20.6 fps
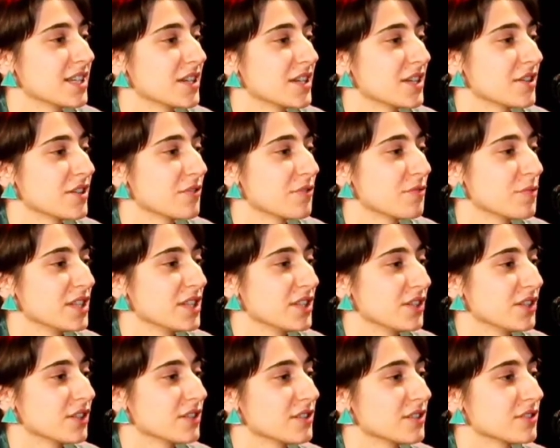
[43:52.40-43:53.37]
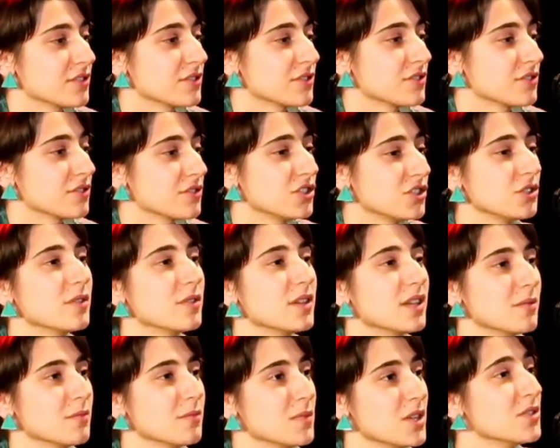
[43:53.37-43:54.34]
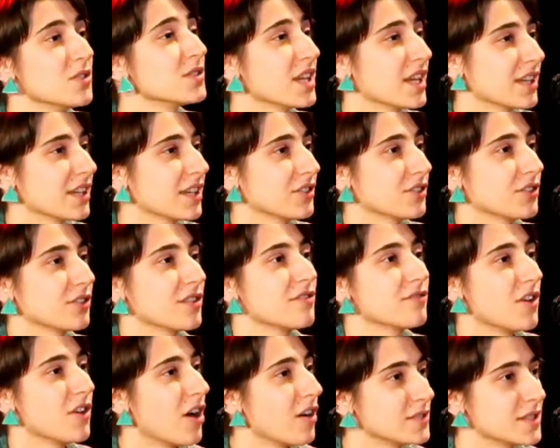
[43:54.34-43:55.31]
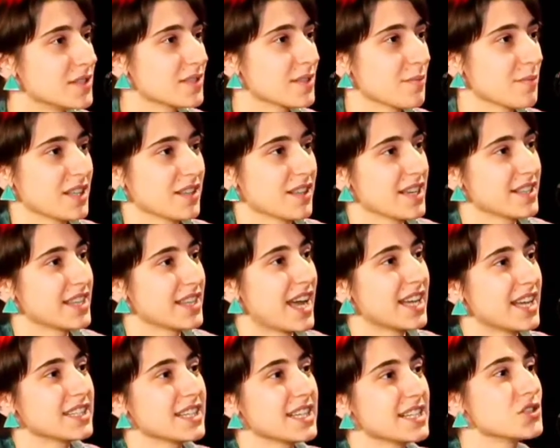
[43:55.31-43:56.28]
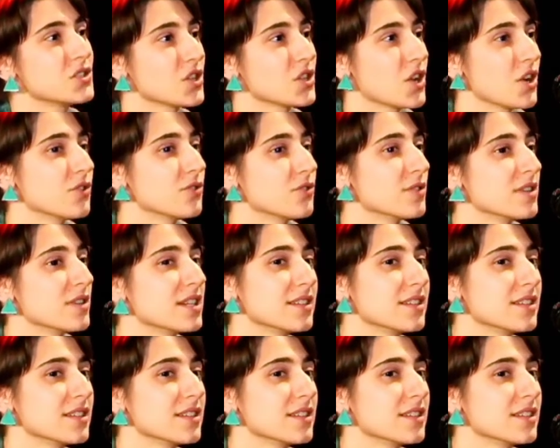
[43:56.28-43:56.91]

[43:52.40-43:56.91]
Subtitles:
when you're doing music and you're involved in something like that, it's so